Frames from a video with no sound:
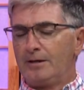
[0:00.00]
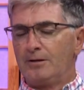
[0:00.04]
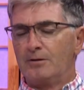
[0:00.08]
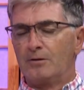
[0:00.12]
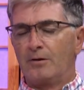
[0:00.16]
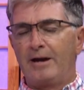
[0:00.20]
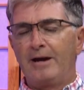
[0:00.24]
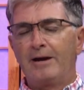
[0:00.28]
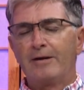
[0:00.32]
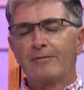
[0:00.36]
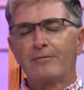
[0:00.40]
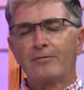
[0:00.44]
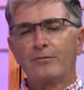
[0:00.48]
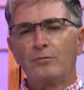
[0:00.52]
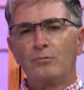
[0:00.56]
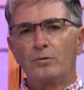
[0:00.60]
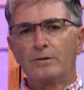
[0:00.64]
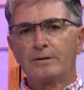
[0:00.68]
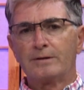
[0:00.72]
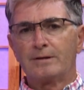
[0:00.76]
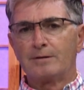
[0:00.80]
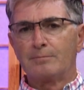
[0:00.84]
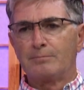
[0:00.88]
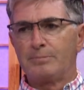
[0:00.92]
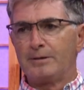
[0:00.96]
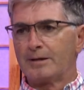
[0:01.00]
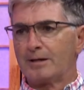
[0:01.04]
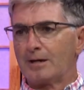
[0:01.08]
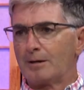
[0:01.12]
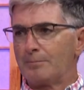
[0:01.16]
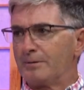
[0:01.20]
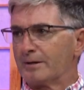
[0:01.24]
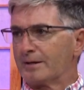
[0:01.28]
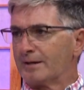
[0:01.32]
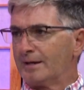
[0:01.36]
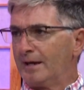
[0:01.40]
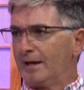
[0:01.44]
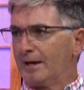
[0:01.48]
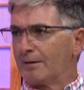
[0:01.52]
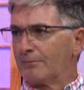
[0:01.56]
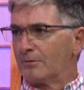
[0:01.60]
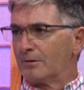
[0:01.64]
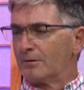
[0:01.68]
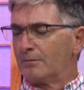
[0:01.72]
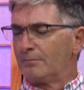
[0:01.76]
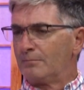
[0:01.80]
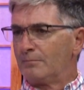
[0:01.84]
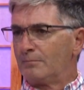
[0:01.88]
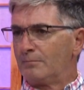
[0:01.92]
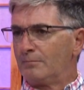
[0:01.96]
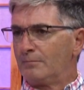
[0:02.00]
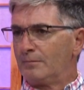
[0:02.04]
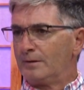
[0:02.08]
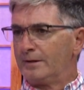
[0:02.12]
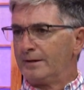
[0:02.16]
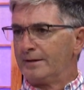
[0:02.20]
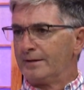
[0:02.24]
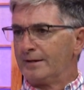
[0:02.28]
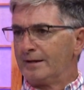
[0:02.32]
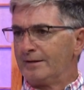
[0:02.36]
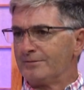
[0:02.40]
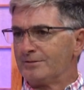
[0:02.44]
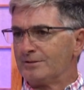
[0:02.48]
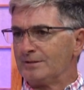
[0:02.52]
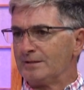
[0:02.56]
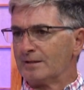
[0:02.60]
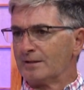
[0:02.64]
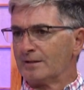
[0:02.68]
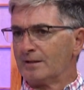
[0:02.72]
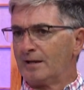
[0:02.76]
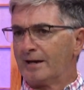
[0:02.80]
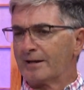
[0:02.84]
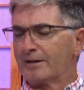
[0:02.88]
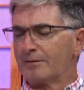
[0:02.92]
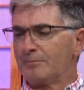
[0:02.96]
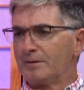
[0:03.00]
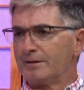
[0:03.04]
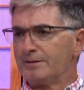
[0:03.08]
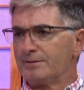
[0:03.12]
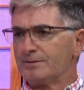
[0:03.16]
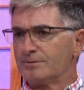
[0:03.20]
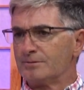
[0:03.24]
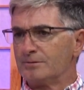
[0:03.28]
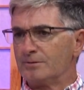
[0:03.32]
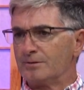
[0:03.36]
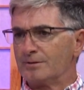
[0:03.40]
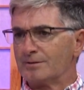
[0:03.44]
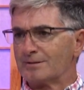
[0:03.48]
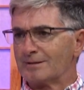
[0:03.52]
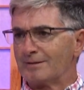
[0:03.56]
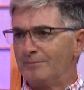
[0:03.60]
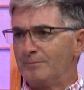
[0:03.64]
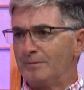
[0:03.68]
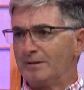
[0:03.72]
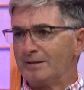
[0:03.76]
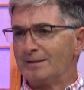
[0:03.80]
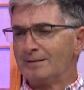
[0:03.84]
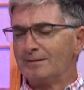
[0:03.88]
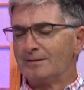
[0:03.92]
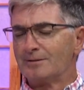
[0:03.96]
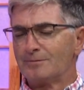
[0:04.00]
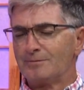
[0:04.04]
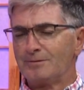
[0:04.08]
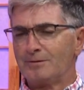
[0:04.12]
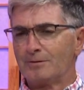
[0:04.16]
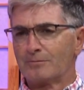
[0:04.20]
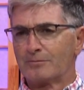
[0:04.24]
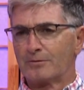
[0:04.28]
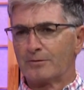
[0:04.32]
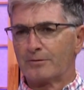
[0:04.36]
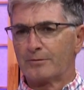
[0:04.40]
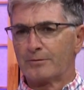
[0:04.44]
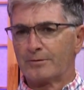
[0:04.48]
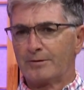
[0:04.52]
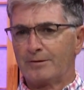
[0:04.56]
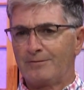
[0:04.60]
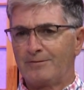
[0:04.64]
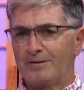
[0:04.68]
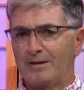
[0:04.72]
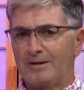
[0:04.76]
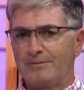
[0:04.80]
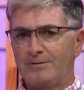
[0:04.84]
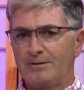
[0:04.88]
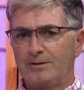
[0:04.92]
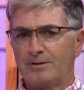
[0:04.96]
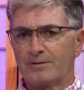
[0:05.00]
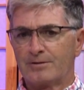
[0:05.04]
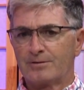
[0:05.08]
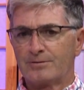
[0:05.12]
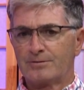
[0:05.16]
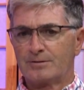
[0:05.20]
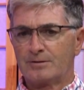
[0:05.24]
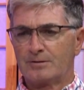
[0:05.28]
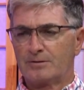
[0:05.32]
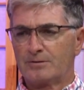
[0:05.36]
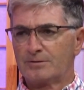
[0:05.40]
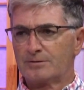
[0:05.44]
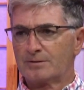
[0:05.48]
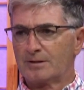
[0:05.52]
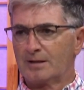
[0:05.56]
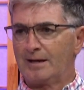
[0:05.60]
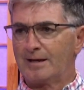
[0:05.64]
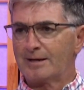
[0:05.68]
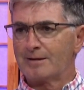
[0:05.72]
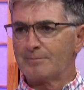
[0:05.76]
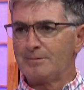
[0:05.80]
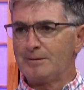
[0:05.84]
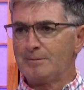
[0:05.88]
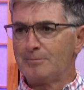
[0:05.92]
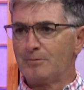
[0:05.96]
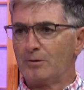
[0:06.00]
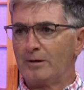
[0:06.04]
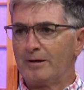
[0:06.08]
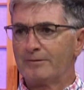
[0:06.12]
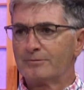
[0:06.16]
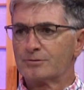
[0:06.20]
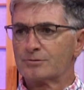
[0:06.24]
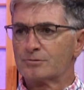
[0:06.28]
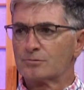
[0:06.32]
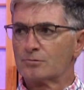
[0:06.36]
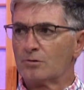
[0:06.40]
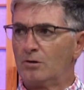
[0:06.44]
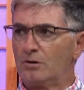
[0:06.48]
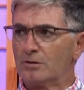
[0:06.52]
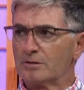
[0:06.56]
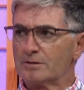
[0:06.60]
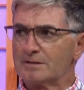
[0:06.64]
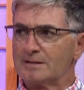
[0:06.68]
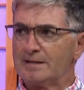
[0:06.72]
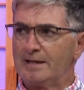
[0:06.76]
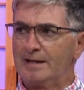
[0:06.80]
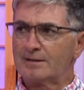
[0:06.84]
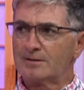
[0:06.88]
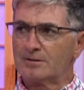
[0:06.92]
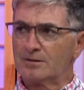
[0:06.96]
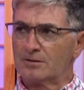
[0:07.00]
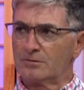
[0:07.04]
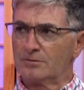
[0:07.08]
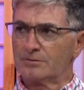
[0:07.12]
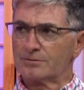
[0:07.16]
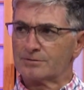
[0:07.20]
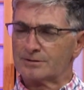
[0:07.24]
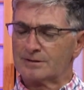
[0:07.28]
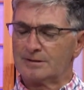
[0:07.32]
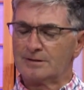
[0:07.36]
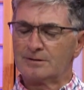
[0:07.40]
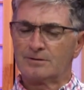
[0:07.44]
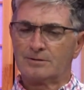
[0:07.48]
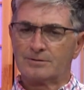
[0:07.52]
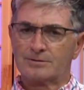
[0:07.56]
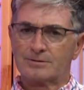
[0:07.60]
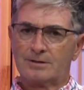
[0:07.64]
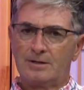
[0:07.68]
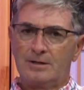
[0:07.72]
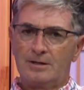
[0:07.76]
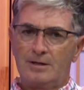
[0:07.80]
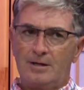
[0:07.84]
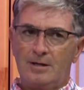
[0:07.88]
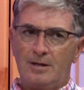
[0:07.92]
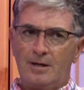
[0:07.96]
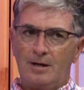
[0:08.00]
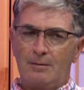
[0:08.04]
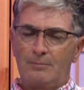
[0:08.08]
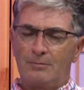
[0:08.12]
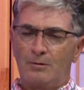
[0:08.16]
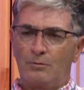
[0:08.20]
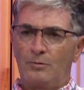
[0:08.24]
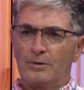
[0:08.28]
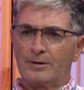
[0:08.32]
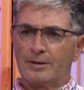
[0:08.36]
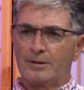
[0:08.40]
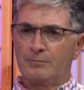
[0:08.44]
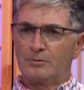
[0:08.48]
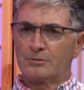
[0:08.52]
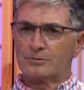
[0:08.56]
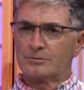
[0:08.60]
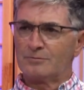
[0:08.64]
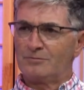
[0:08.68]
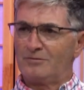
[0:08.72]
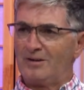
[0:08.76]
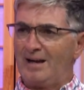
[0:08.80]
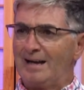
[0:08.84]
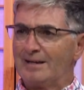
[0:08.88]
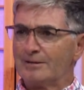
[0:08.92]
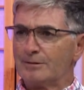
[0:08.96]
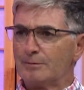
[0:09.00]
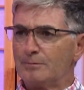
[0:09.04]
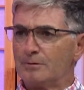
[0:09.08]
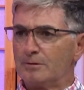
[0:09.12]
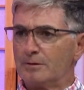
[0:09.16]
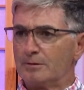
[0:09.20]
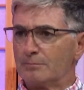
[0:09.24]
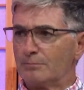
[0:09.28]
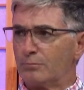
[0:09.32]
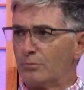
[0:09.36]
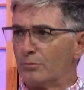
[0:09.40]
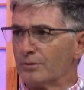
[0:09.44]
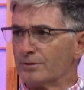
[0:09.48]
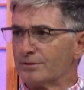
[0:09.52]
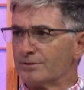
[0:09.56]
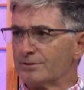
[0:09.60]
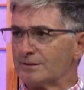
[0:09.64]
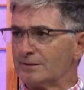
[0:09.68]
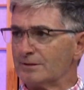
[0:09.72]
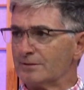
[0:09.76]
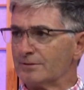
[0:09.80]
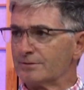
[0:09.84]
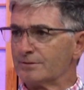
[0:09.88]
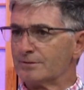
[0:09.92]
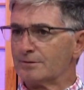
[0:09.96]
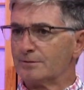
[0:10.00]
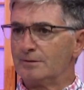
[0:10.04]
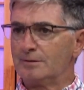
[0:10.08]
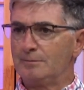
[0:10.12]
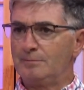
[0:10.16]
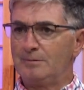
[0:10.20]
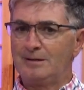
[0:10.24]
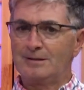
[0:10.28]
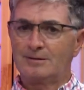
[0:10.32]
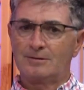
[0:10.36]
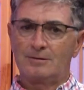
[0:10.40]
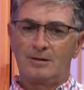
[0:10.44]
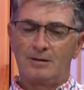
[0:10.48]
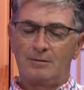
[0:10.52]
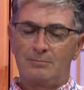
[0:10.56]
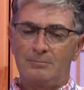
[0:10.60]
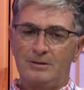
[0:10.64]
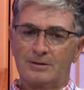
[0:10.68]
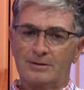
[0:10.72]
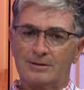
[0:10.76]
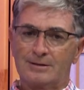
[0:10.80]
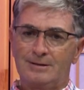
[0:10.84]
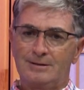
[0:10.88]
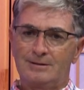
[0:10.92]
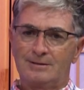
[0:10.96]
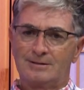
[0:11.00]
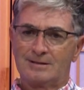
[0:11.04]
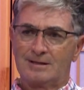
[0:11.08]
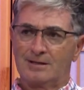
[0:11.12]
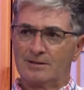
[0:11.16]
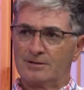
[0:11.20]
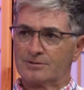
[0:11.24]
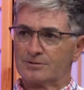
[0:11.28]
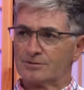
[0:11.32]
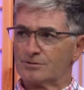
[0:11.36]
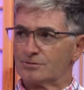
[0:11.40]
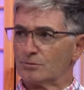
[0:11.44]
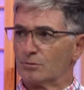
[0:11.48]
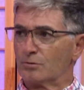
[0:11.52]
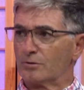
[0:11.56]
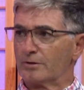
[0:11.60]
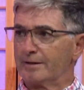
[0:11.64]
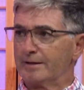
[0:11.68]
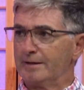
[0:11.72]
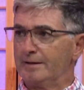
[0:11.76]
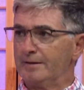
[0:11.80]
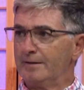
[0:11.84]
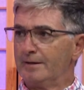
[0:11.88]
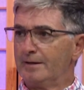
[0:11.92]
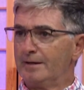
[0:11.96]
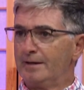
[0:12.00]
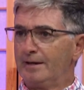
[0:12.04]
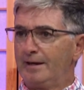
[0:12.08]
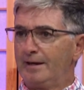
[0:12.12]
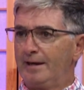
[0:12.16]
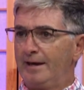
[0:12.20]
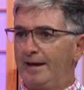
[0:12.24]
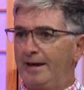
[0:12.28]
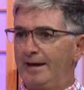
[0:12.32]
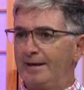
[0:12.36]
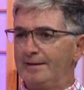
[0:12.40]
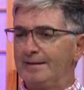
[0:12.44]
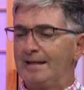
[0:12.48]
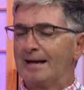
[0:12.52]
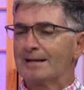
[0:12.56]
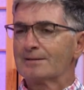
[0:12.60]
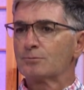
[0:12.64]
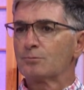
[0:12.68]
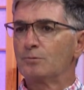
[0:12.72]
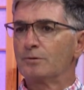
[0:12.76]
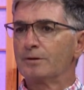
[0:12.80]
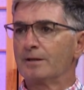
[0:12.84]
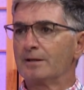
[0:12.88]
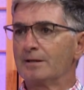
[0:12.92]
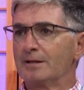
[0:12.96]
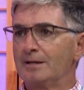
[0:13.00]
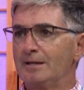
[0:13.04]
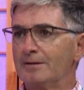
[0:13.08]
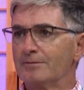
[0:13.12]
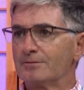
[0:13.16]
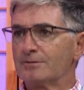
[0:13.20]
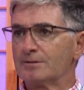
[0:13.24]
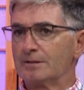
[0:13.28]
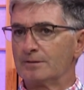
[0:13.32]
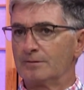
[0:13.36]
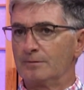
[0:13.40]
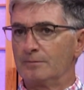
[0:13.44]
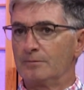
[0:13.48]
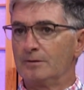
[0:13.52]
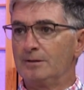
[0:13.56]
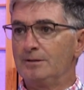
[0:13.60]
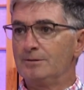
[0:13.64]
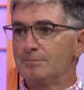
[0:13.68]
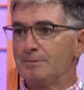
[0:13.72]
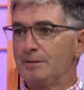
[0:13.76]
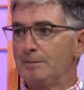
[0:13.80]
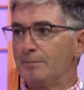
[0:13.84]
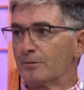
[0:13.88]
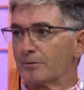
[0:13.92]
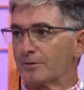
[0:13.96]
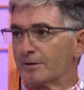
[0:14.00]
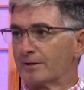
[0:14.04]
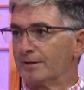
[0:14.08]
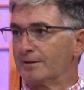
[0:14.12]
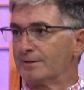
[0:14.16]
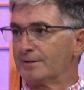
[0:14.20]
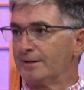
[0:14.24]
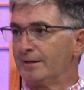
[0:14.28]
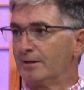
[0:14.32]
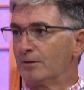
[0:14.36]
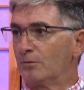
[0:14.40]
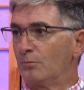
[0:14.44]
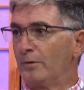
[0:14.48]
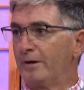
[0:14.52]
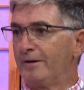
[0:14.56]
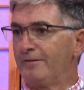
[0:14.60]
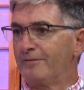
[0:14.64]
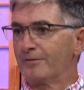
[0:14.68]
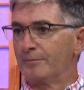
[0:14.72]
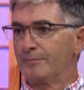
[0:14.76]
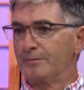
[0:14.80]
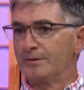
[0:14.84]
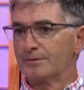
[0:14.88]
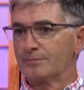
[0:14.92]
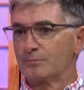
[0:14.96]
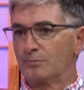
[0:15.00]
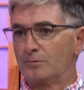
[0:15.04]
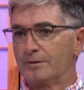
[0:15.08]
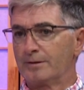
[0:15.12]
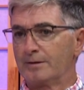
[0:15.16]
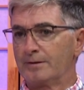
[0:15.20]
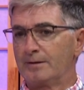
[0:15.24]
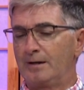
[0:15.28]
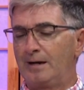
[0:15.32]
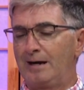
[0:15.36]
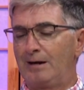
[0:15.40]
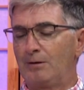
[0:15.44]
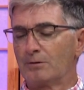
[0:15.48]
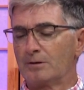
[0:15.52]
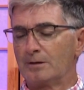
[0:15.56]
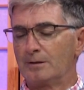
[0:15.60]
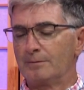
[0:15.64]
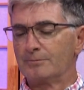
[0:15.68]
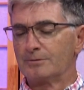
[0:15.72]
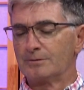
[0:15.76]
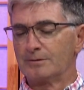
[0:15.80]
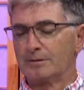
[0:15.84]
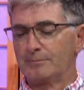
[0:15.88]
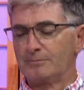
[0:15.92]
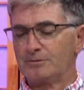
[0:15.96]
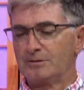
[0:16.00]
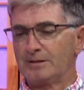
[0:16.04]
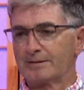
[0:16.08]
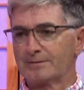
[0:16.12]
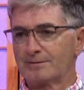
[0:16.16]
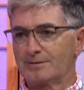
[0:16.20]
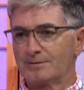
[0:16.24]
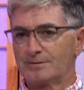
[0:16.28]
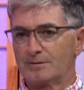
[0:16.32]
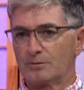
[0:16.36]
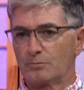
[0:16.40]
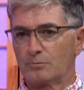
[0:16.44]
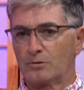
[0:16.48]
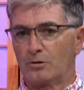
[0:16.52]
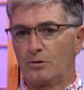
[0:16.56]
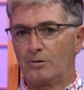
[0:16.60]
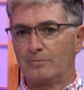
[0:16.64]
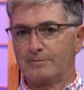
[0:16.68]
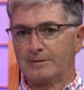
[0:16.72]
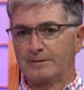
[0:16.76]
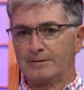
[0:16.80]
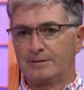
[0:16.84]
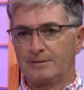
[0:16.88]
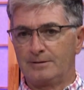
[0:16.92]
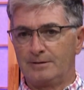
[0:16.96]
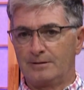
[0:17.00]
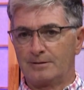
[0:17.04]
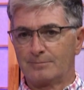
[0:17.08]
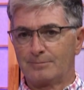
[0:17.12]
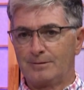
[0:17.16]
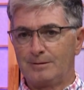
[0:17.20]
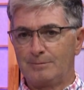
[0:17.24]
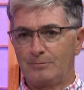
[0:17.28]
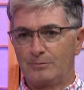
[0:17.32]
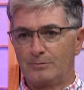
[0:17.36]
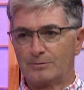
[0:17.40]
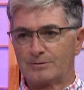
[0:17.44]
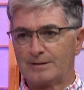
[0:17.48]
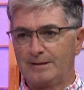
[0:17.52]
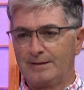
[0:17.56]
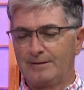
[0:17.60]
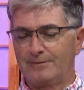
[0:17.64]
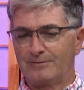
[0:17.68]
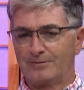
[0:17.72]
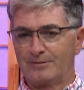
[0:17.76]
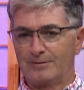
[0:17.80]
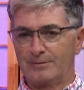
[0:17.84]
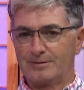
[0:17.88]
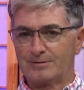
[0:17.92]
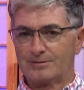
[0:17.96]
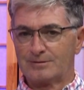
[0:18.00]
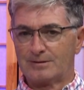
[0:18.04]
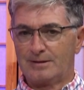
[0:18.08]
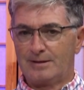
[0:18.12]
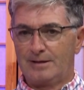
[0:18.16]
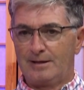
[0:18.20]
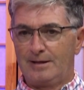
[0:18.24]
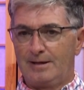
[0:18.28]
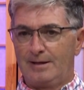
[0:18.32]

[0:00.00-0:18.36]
You know, everyone can pick up a camera, and I've seen a lot of my students. I've been in this field for 35 years. There's a lot of people who have strong technical skills, but one of the most valuable and important skills is the ability to tell a story. And that's one of the gifts that these people are going to take away from this, one of the outcomes and objectives that we're hoping that young people will take from this.